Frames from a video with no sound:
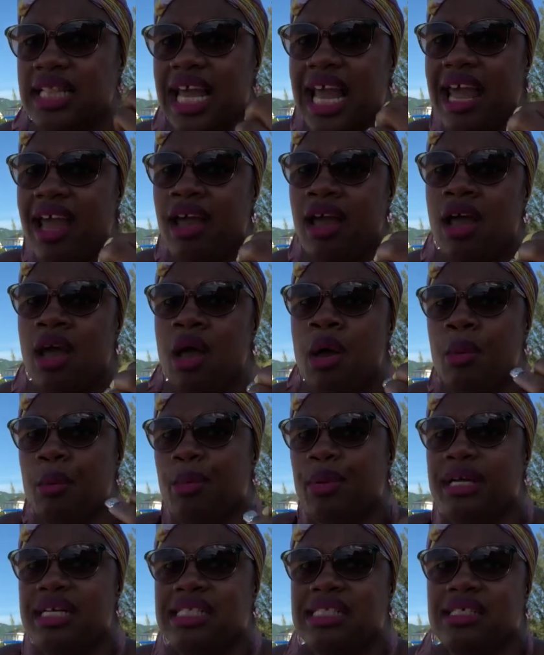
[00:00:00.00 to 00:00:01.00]
That
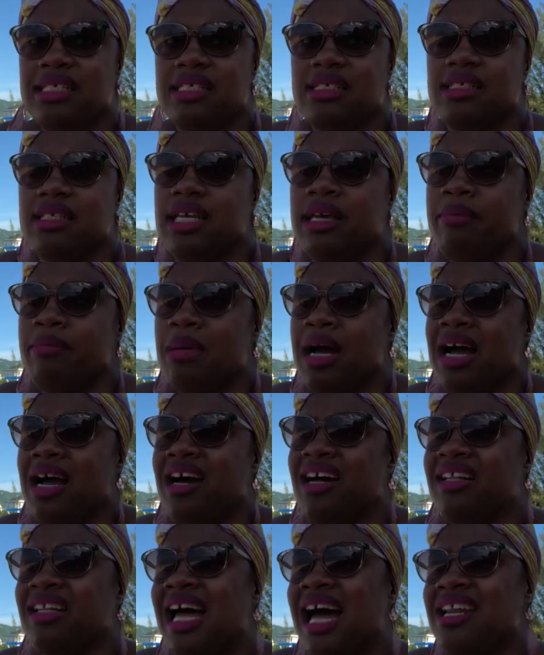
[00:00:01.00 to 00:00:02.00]
brings in
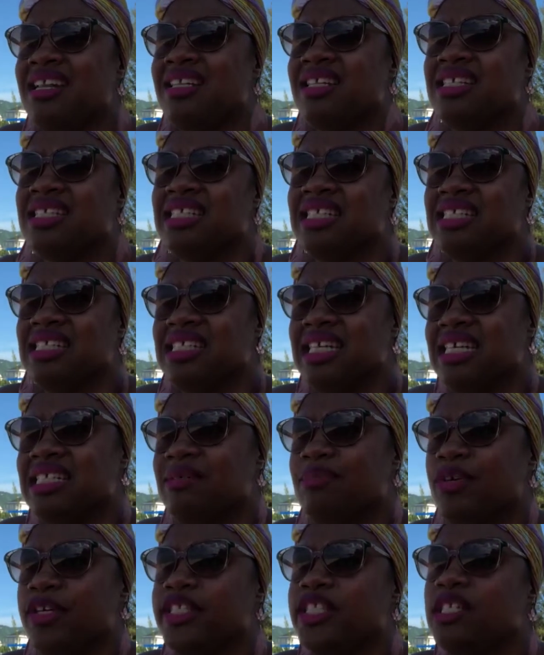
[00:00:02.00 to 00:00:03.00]
mind a lot of the
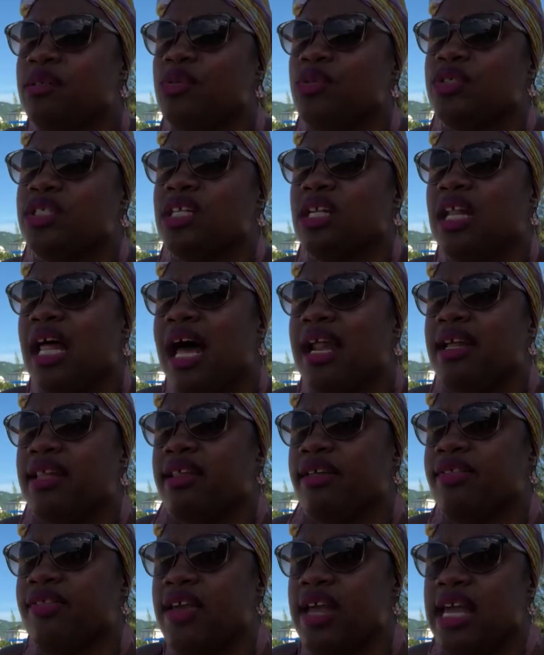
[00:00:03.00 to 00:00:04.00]
success principles, a lot
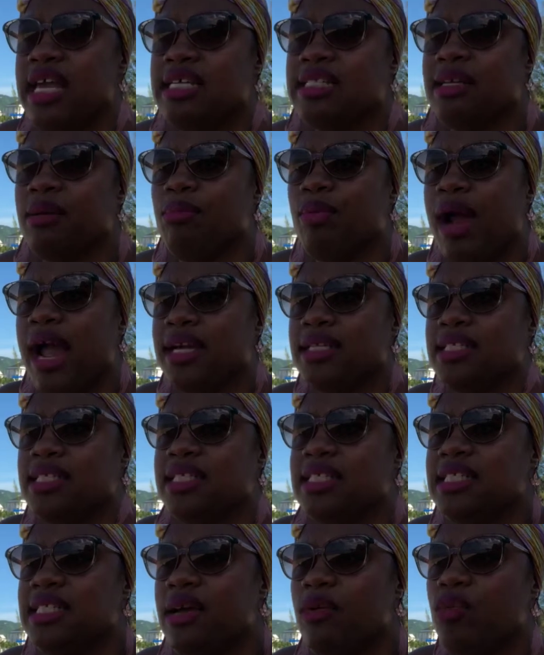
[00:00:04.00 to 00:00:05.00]
of the things and
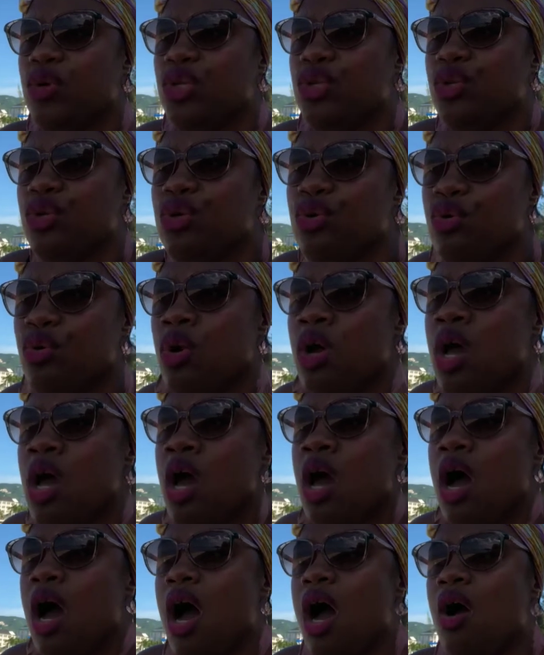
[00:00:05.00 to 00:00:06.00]
practices that we do
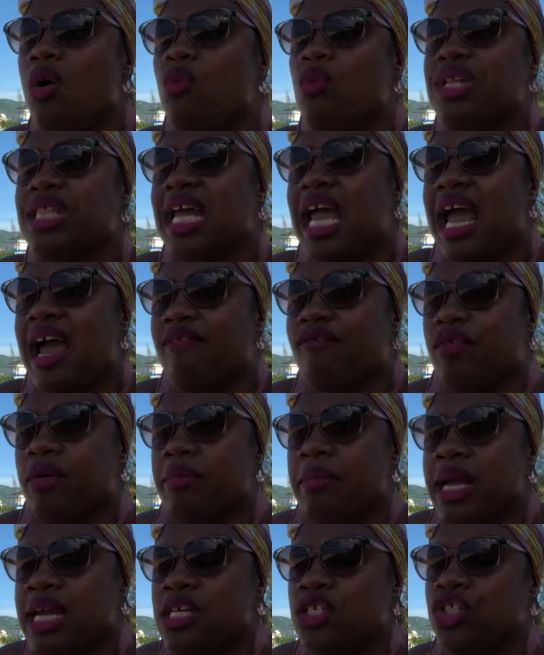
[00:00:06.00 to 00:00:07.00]
with
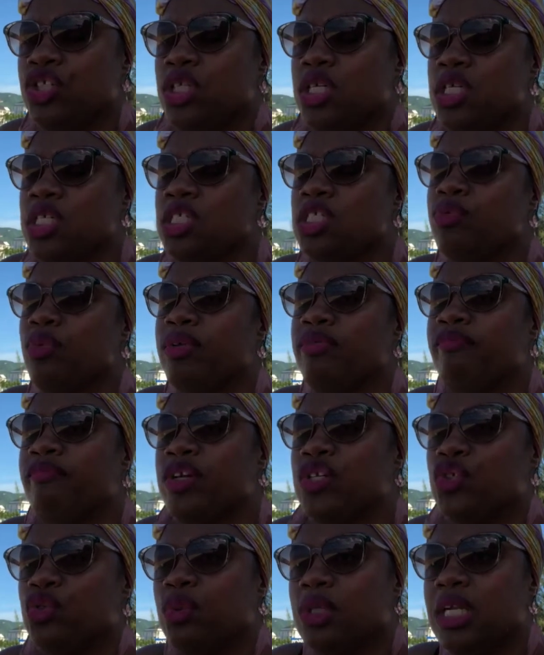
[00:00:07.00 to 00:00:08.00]
affirmations, with
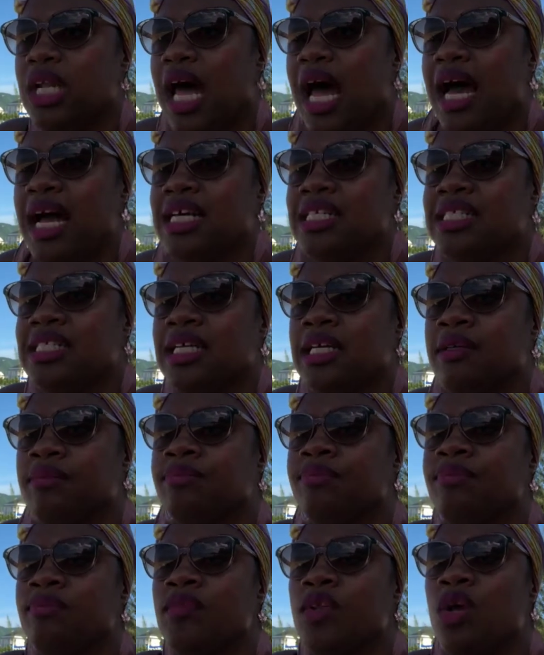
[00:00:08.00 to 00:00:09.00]

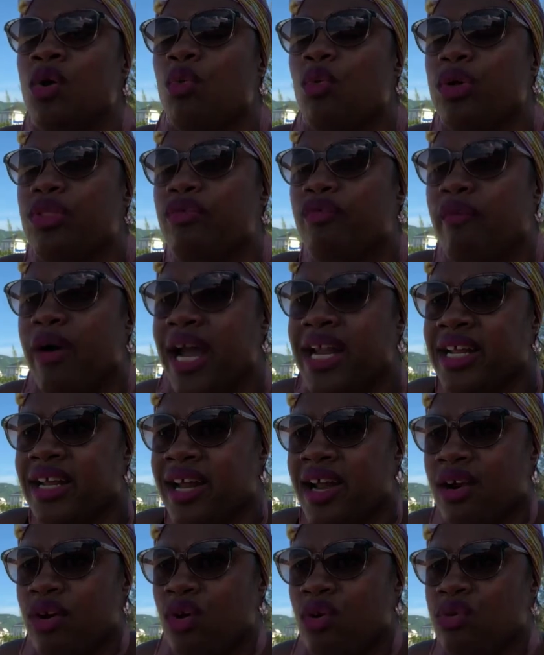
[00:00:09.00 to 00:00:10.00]
visualizing, with
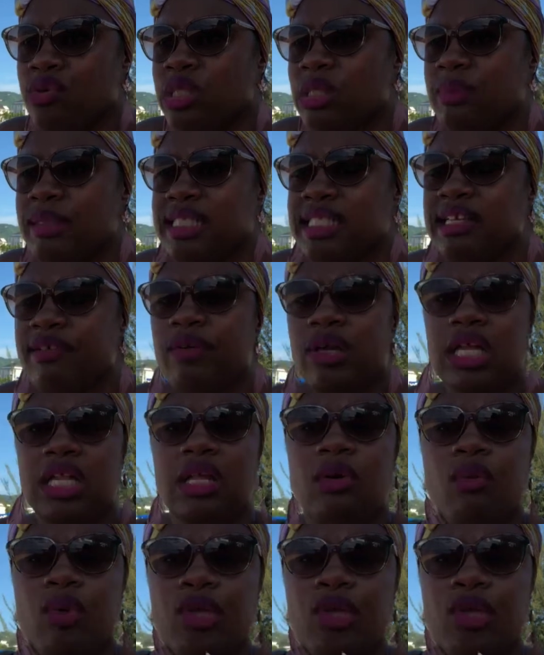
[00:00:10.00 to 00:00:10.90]
writing our goals specifically.